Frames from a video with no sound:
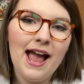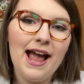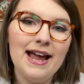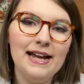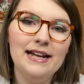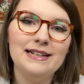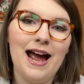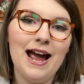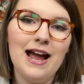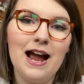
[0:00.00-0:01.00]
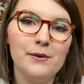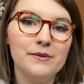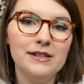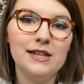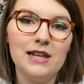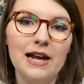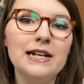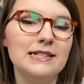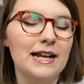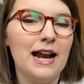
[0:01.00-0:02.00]
And I really
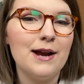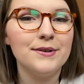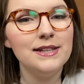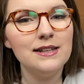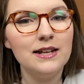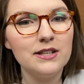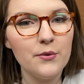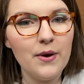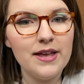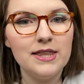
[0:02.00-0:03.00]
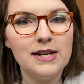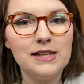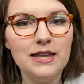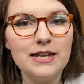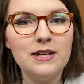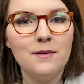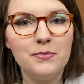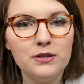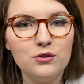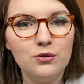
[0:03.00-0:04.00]
liked it. I really liked the way that it cleaned up
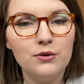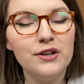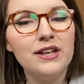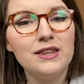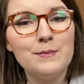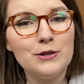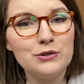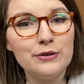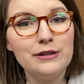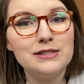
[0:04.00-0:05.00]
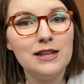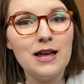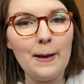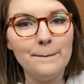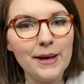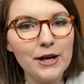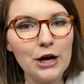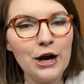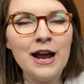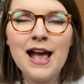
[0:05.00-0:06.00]
the jewelry. I think my jewelry looks a lot
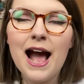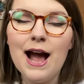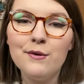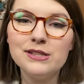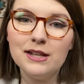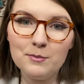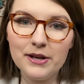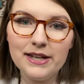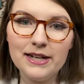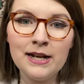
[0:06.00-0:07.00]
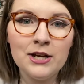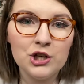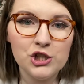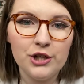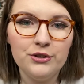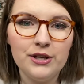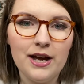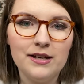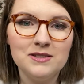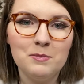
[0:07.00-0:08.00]
better. I was gonna bring it in here to show you
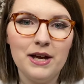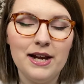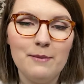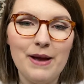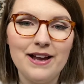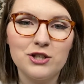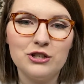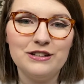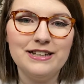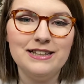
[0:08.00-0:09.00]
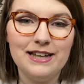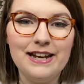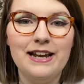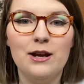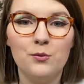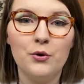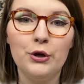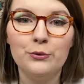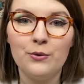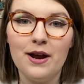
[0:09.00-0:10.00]
guys, but I'm actually letting it
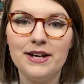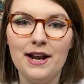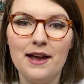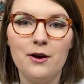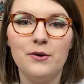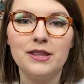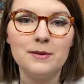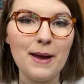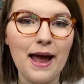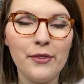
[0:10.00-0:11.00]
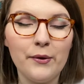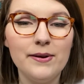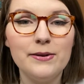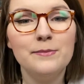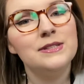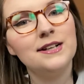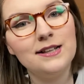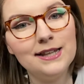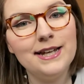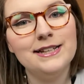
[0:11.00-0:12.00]
run right now in the bathroom to
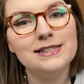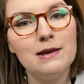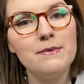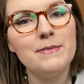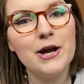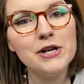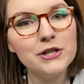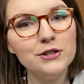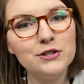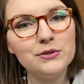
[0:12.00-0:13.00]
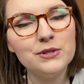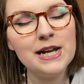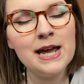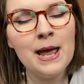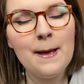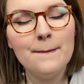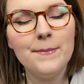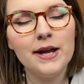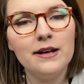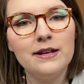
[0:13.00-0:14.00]
clean some of my other jewelry,
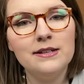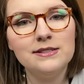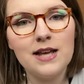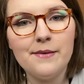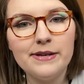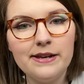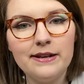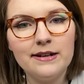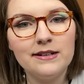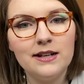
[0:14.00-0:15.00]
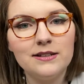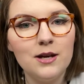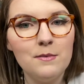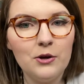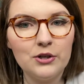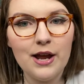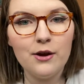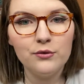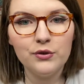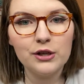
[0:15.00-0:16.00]
because I mean, come on now.
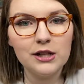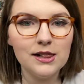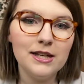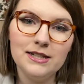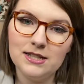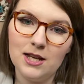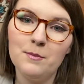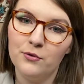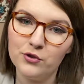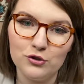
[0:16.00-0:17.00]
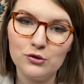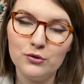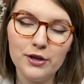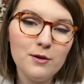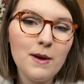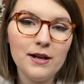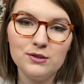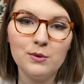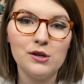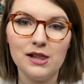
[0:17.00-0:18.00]
If you're gonna clean some of your jewelry, you might as
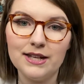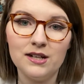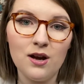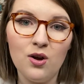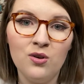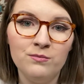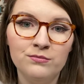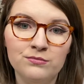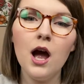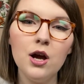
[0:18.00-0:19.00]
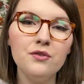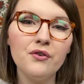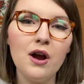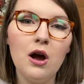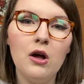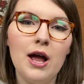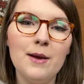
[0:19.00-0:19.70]
well clean it all. Overall,